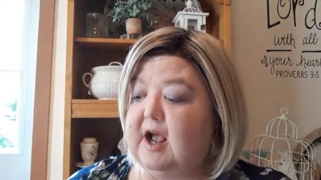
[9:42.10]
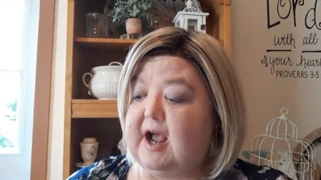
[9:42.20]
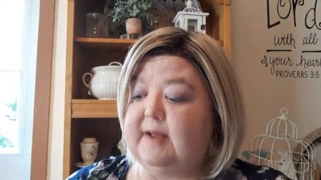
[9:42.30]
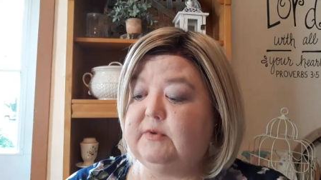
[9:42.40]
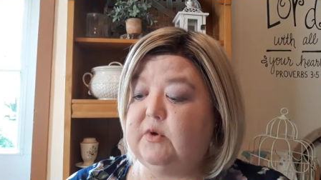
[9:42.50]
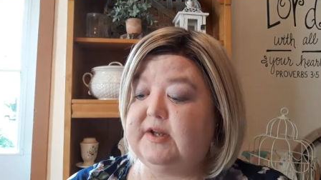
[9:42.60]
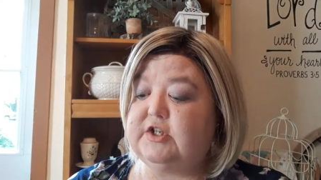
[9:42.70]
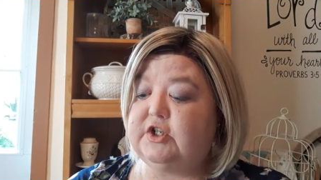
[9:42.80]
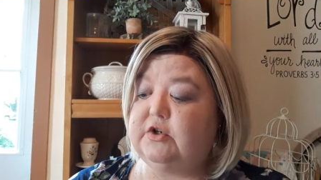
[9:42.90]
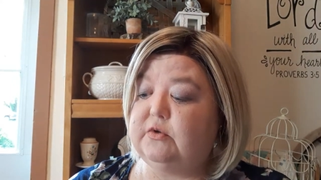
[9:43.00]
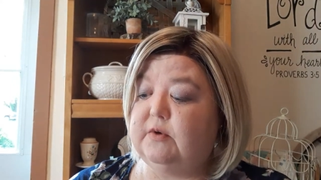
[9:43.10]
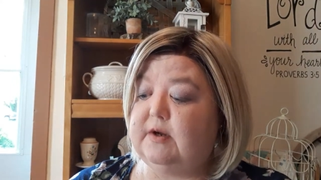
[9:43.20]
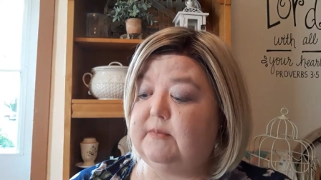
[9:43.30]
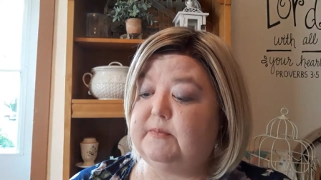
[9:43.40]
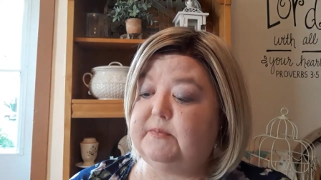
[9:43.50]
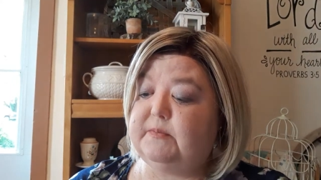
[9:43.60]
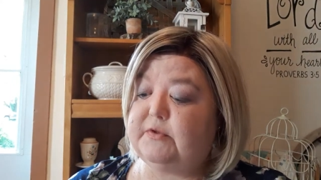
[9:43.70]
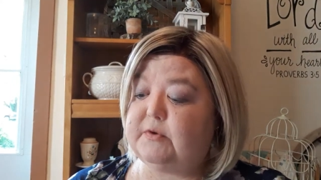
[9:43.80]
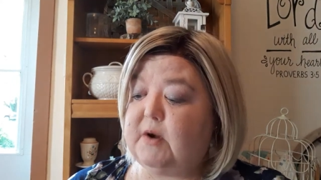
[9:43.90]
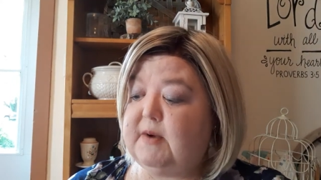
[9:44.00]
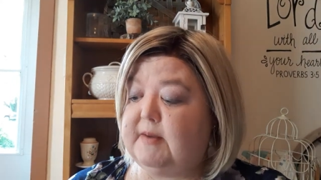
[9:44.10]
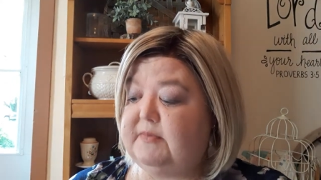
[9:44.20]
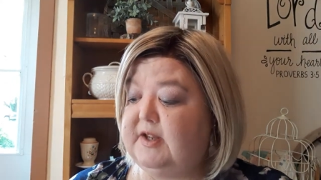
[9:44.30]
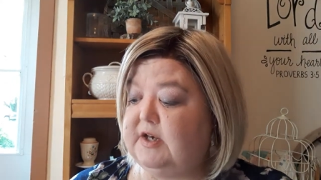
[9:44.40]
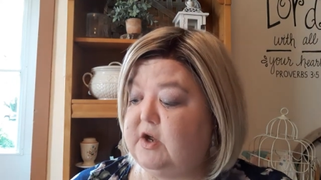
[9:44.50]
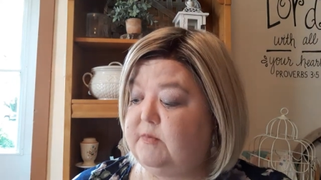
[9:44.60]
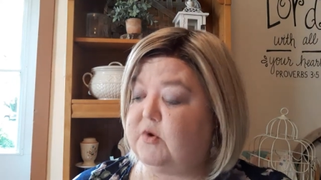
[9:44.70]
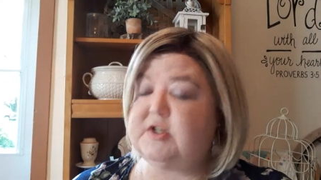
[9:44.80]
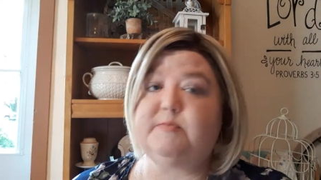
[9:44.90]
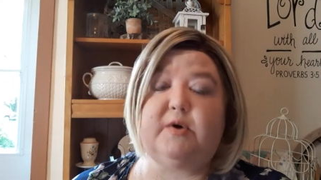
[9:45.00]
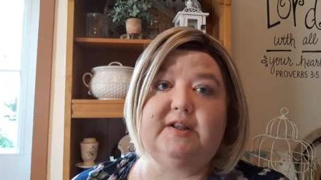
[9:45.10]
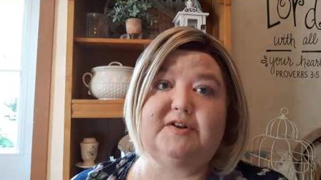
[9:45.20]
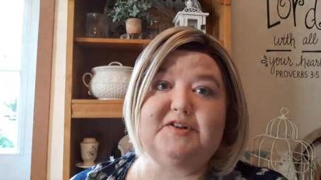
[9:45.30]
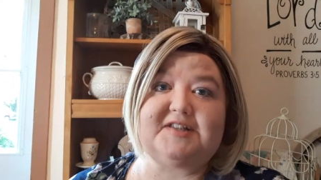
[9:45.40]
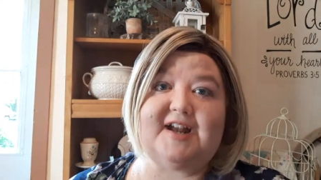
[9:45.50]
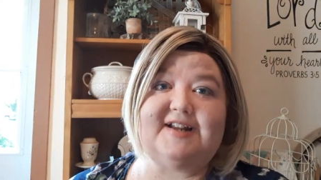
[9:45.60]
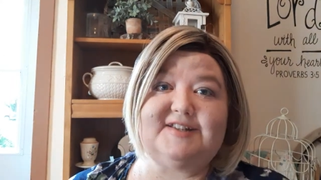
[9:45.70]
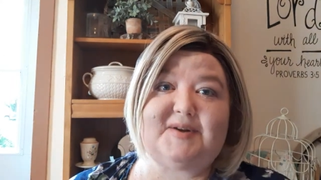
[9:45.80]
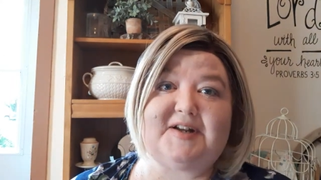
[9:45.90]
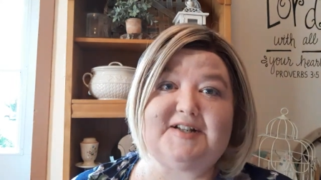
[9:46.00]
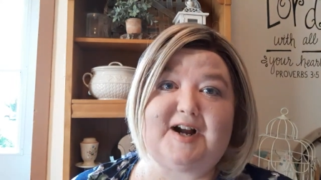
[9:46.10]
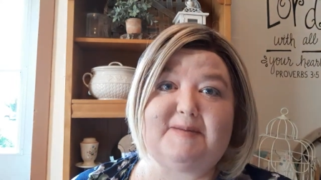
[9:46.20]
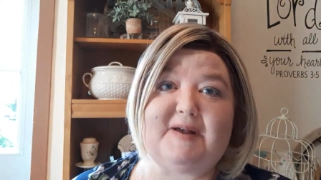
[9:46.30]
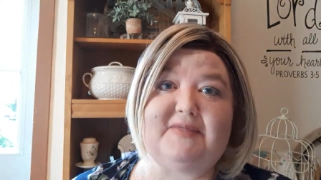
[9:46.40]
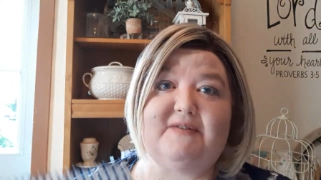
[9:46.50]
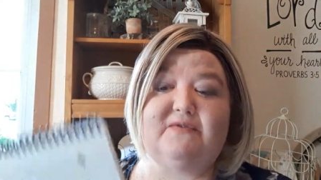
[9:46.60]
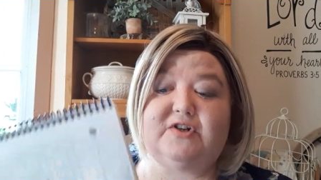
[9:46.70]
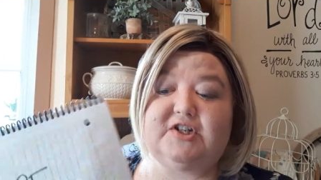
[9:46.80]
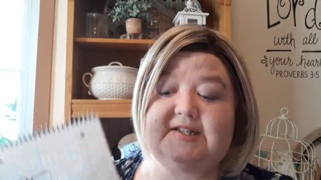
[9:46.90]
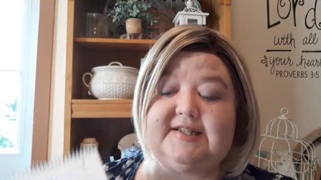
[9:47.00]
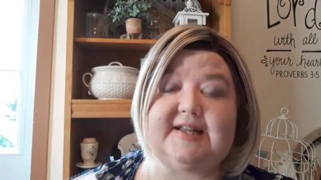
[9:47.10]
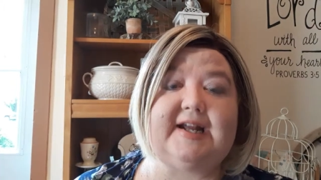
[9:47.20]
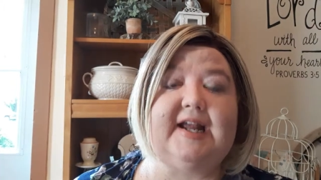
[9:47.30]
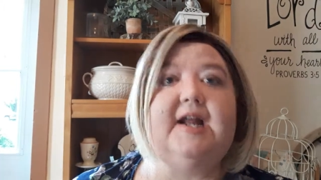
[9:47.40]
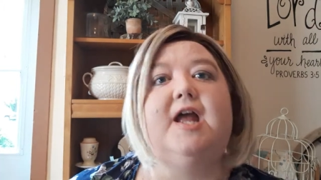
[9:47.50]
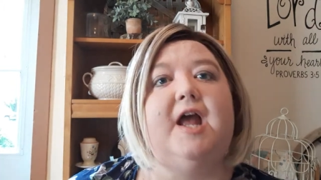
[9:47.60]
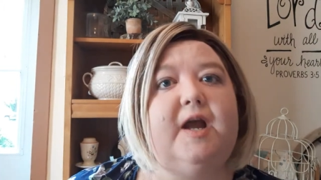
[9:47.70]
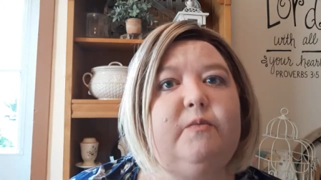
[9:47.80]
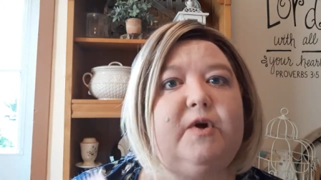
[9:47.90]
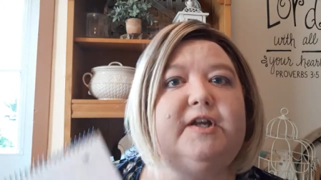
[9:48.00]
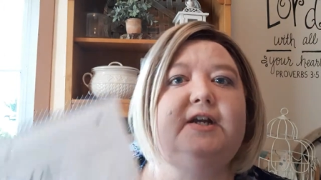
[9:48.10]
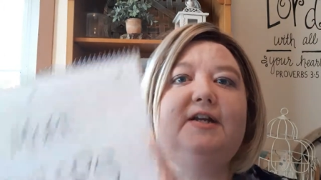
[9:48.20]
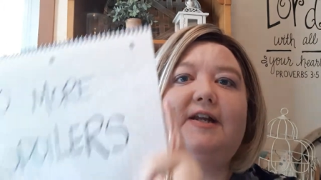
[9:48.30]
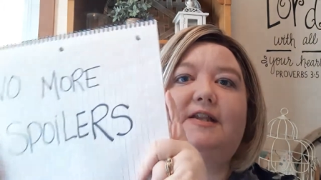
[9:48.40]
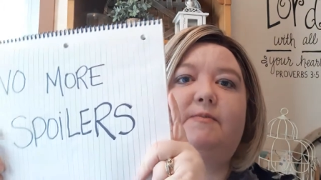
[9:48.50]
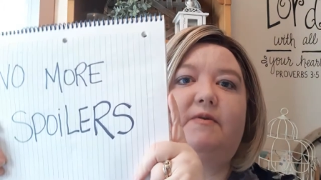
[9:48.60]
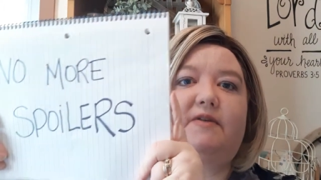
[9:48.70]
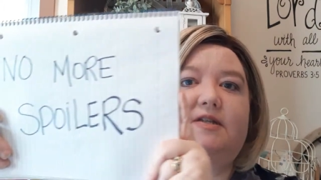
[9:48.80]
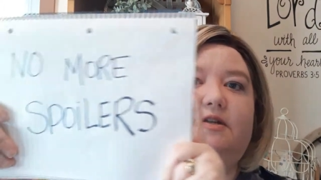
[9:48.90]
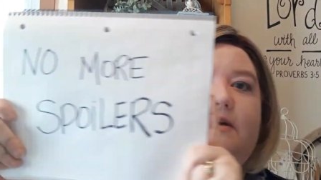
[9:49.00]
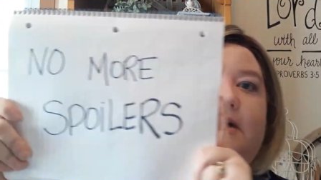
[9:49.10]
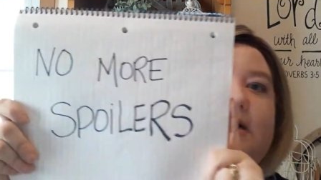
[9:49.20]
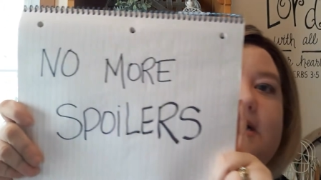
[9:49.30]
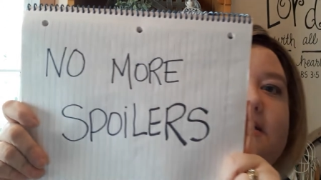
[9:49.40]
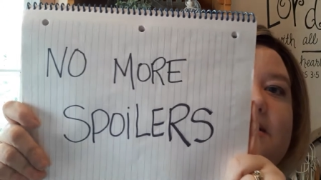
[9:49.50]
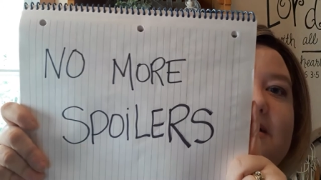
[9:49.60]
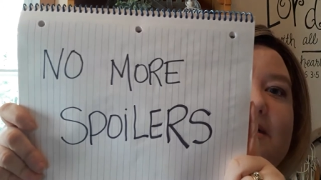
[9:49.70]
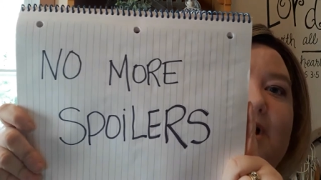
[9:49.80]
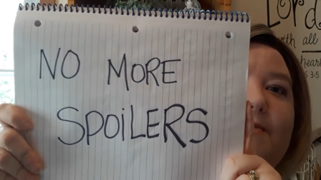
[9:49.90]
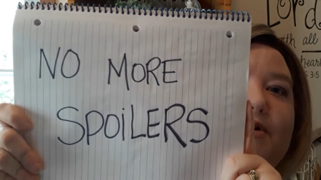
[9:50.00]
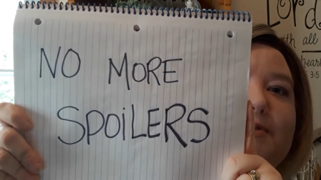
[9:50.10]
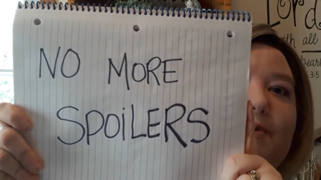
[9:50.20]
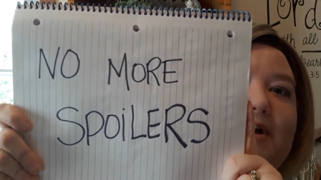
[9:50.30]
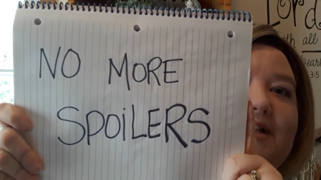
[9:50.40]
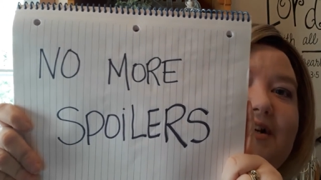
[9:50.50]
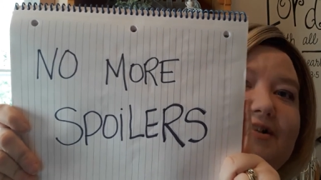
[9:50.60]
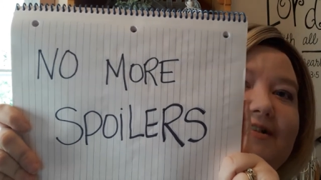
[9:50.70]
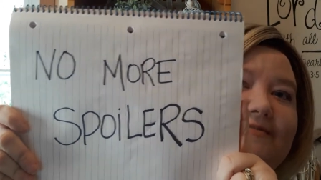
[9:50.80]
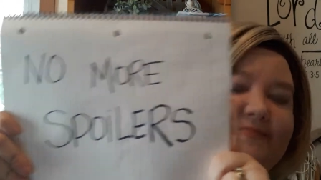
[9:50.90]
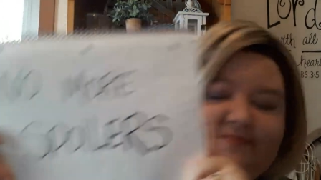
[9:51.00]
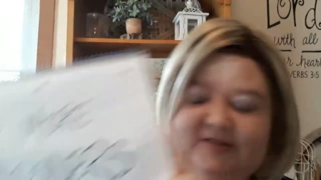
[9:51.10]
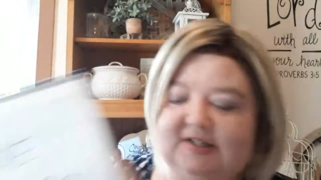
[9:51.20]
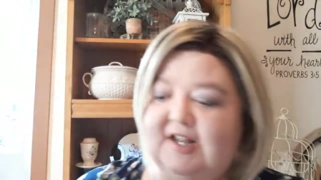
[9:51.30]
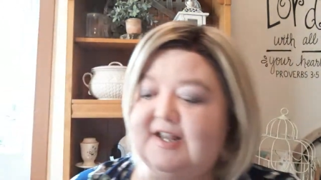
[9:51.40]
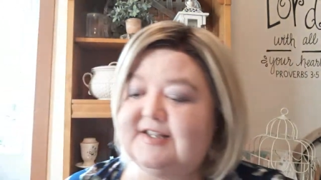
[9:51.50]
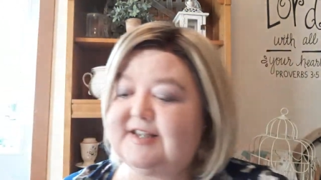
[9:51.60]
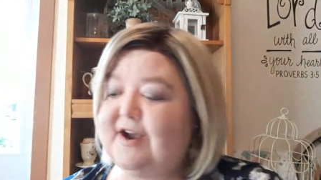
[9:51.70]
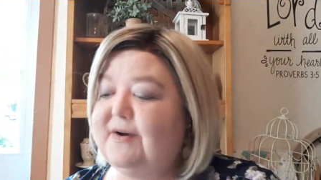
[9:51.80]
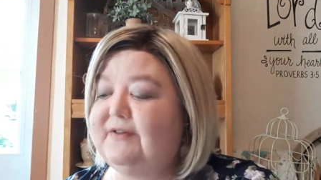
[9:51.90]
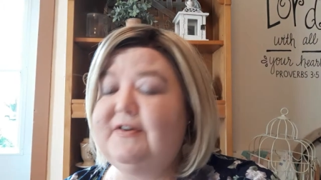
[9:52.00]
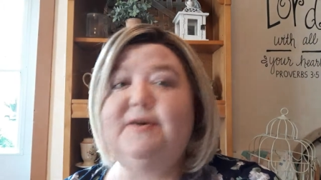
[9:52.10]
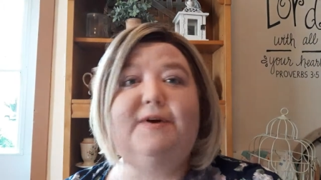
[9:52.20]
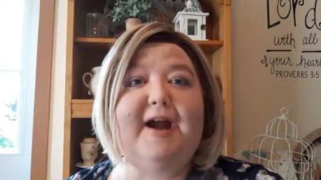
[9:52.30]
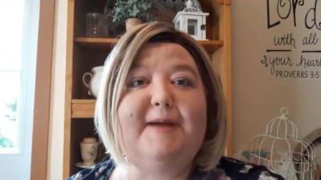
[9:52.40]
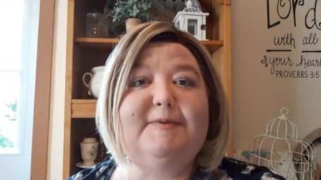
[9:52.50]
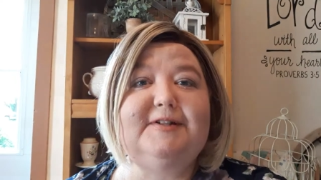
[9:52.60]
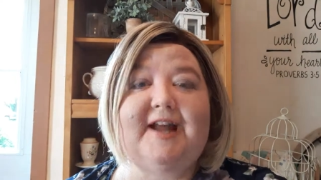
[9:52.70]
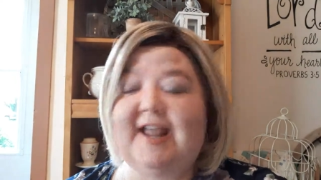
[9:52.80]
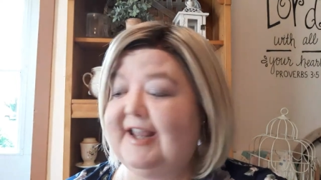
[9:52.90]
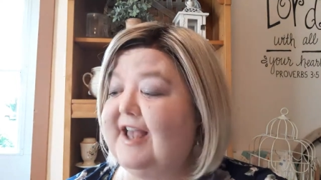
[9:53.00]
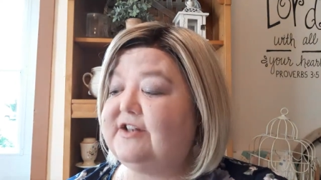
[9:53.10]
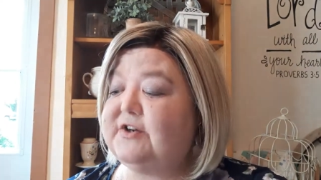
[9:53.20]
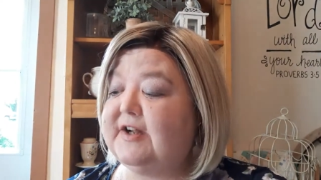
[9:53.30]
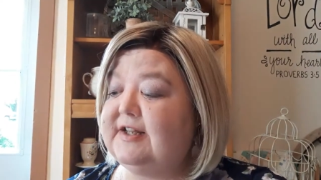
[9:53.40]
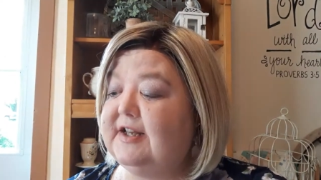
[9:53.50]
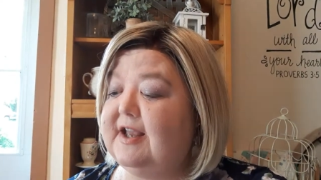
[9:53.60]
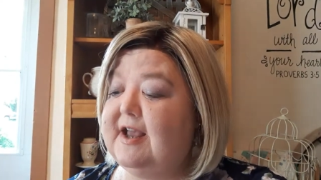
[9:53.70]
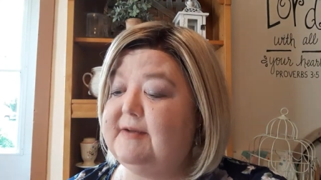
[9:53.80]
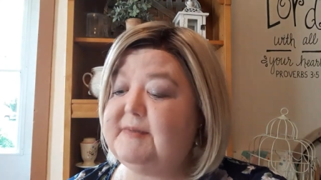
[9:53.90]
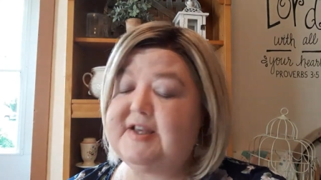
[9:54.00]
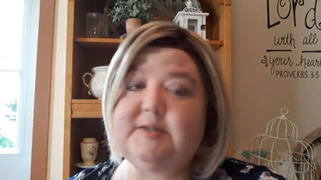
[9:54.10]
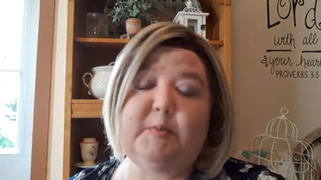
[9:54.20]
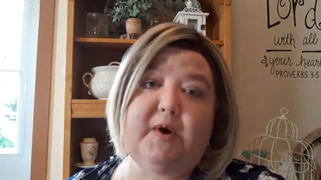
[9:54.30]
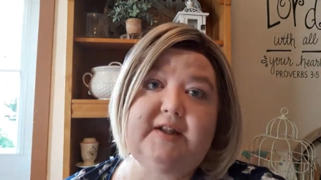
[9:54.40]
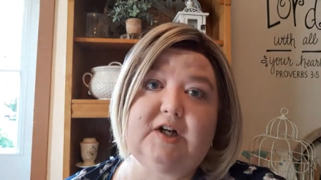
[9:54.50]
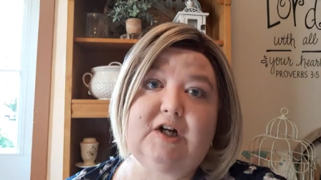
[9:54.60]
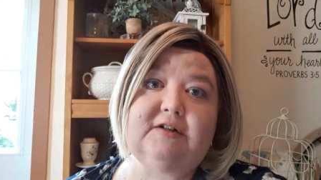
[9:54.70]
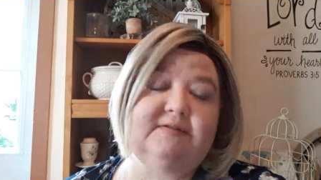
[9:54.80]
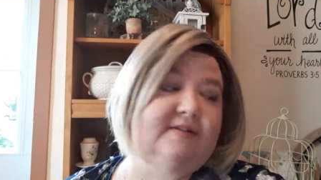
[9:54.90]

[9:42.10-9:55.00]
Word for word: I'm going to throw up the no more spoilers sign so I can talk about them for just a second and where you can get the movie. So here it is. No more spoilers. So if you were able to hang out during uh, my spoiler